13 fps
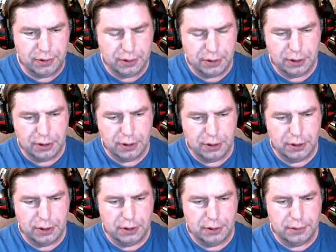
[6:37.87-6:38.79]

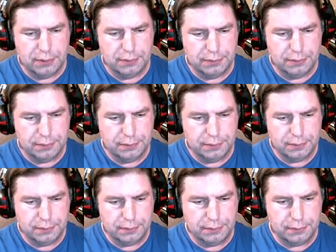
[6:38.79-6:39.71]

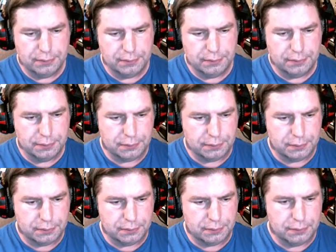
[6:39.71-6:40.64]

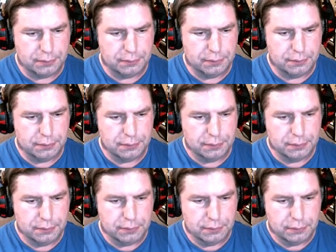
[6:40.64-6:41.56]

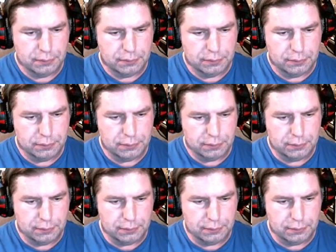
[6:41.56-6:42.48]

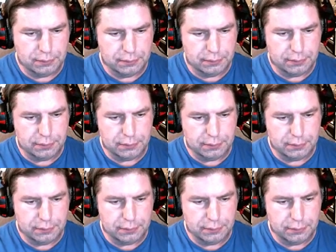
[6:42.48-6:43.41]

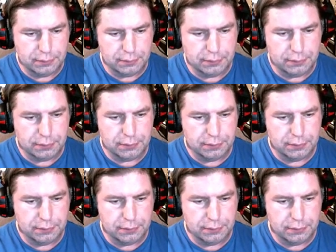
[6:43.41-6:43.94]
[no speech]